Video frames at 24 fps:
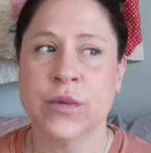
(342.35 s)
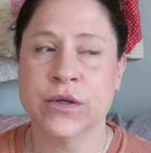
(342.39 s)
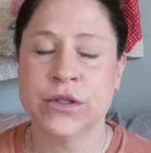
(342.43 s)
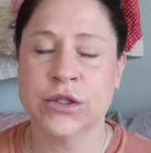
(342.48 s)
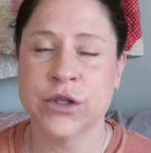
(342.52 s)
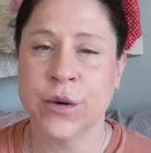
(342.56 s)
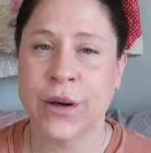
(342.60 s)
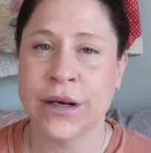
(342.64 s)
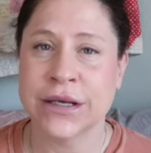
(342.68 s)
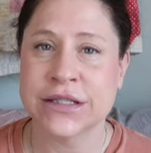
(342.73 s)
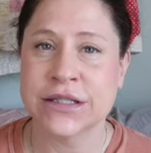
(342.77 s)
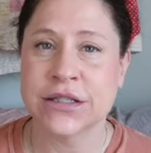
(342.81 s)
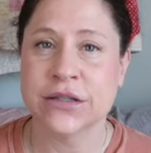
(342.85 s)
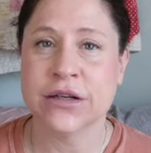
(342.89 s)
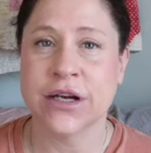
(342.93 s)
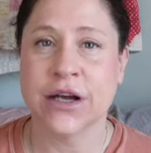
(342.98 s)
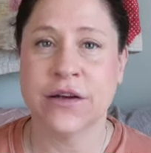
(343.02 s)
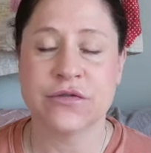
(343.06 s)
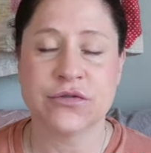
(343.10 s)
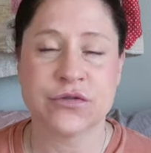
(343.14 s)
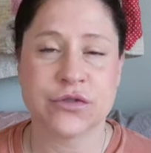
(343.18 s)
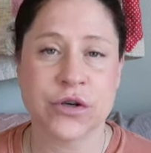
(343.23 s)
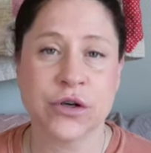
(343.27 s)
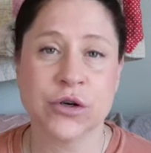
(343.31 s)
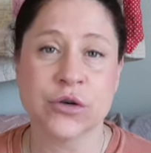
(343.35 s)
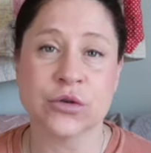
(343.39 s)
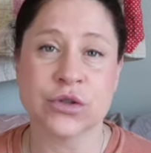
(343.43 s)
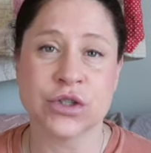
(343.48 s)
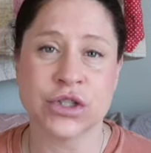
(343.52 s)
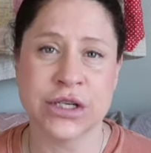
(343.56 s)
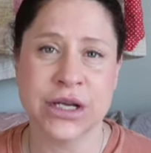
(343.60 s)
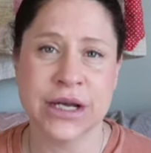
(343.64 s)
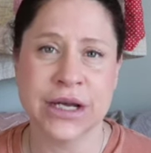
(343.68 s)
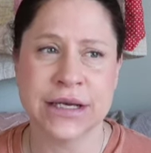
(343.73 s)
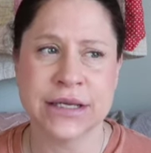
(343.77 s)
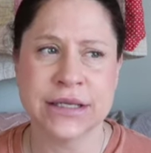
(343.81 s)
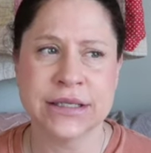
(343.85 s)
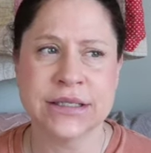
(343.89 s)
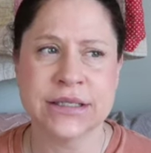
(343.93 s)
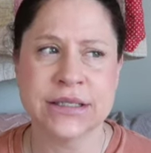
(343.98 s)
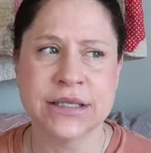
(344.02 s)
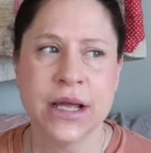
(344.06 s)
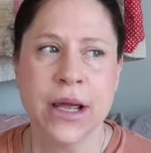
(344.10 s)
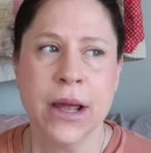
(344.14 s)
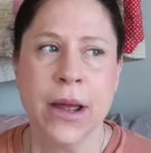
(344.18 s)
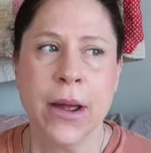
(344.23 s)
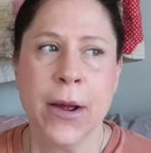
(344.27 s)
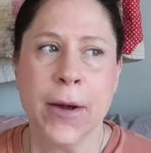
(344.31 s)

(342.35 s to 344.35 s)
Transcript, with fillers: But do I still have struggles? Yes.